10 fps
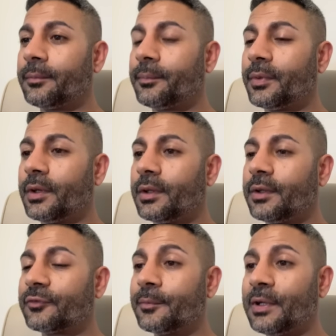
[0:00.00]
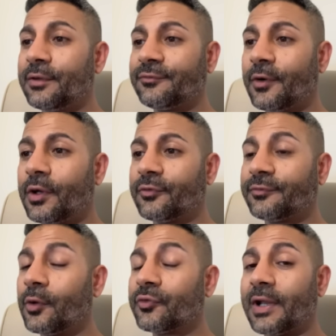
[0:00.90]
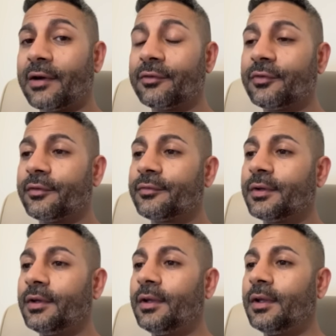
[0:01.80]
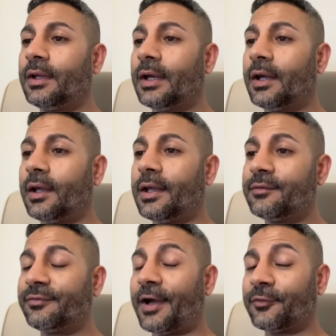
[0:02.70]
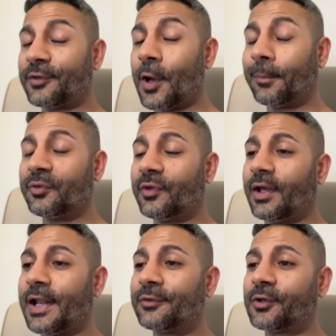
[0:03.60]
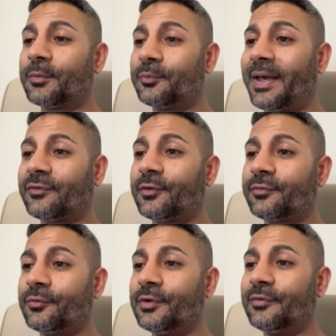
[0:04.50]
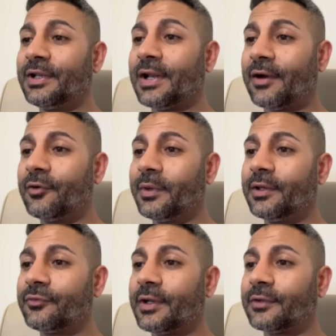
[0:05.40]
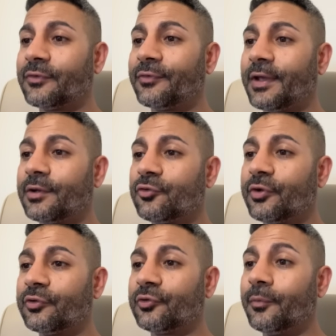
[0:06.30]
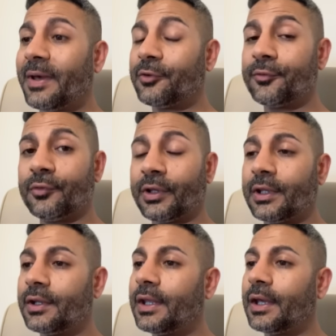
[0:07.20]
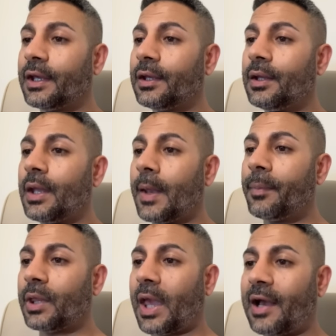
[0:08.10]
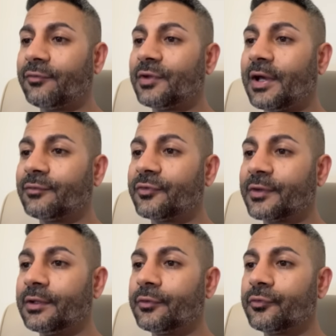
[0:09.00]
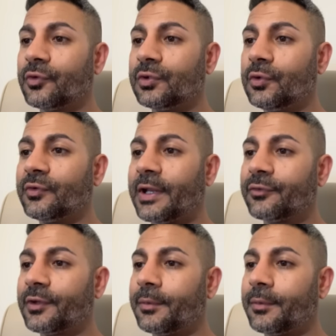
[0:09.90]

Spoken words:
But it's completely false, it's a false narrative. In fact, it's the opposite. An endoscope is better for really narrow ears than, as I said, a traditional method of looking in the ear. But you have to have the skills to use an endoscope.